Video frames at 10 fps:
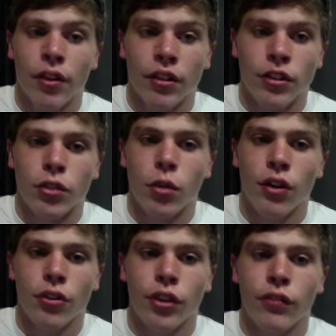is
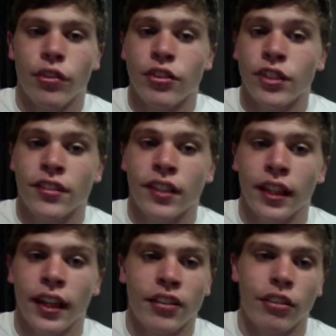200 for 16
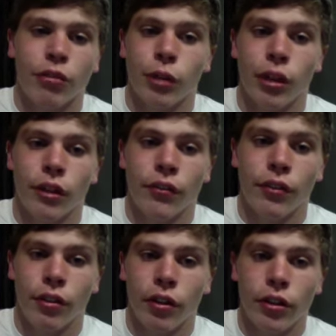gigs and 300 for
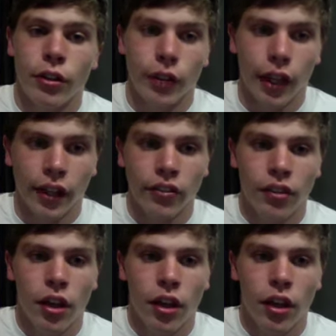32 gigs.